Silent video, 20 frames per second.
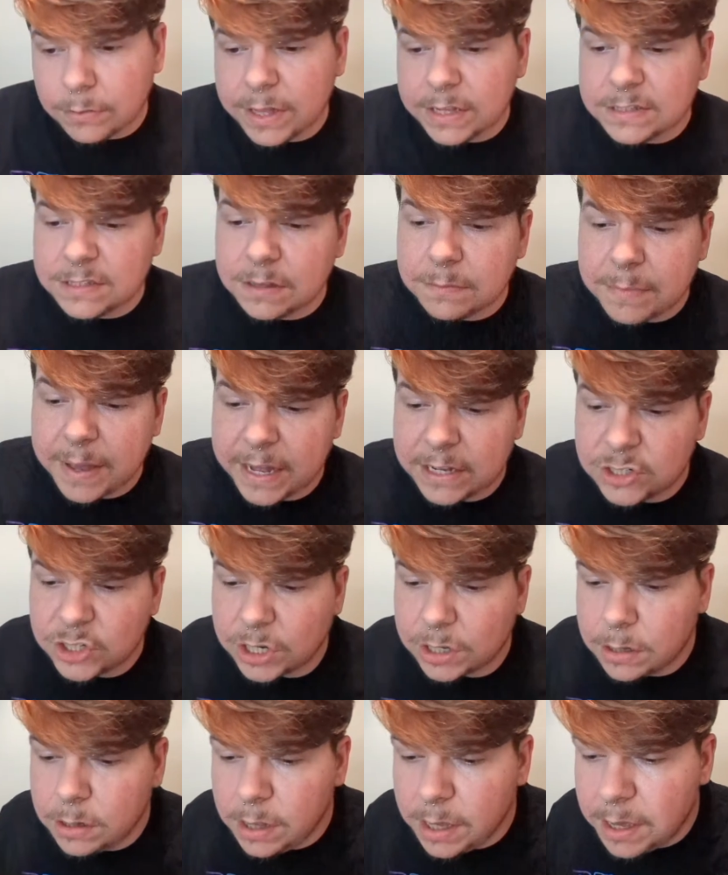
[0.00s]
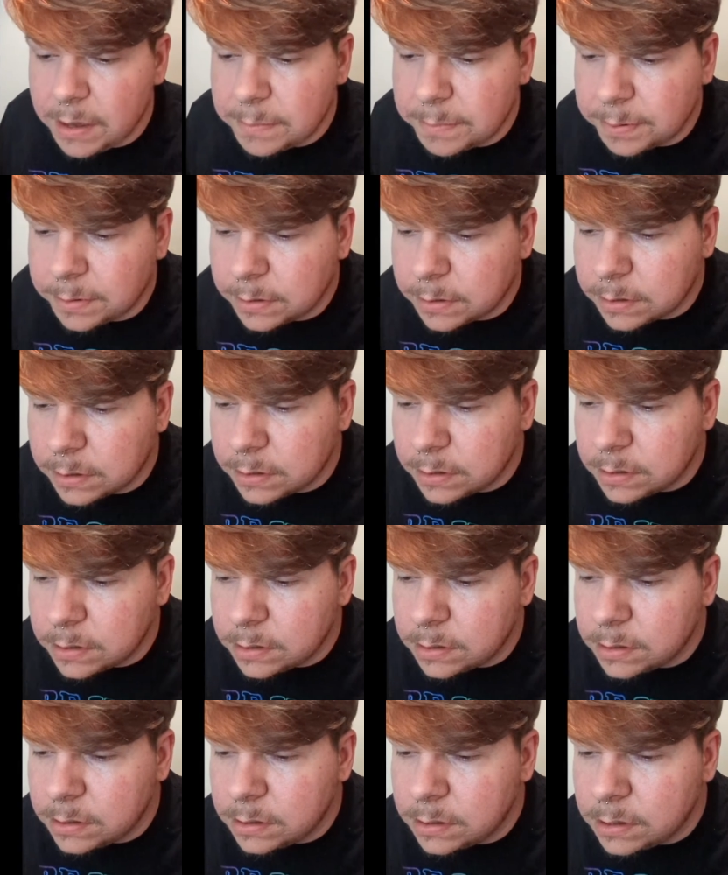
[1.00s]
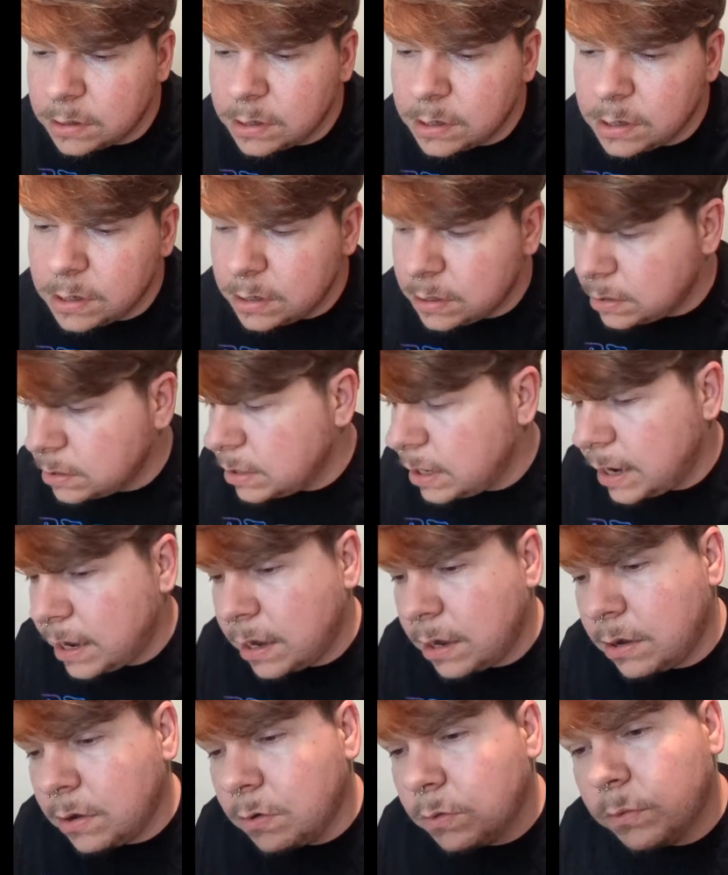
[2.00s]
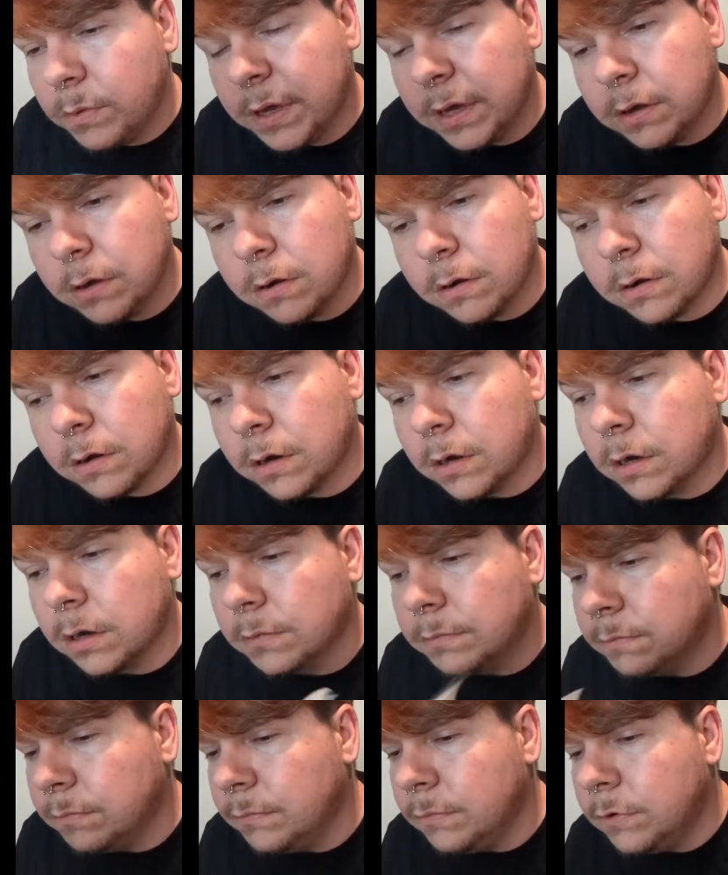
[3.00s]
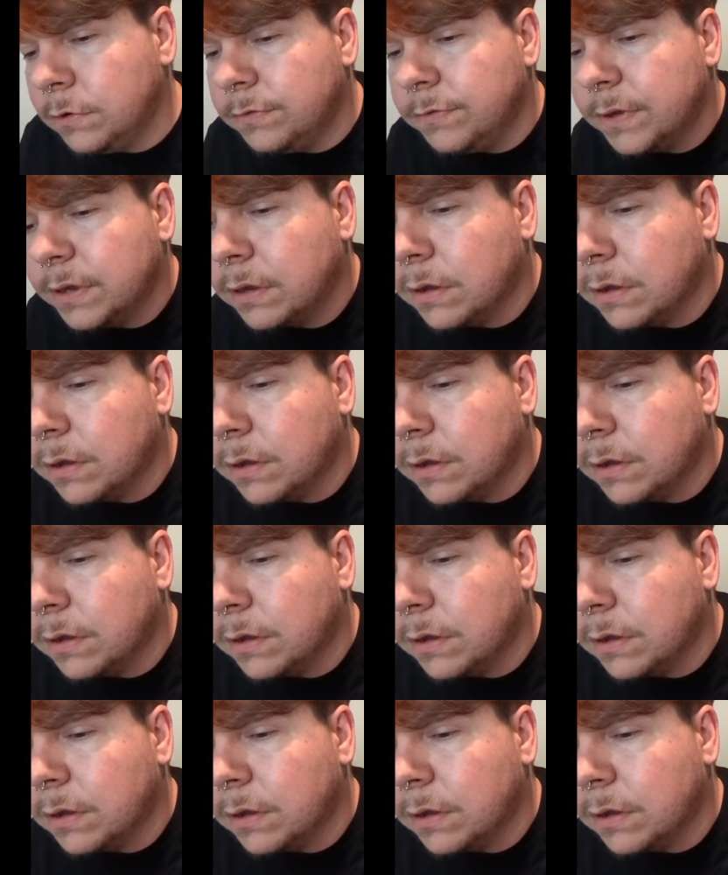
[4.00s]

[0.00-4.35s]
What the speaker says: that's the magic clip. Now we are moving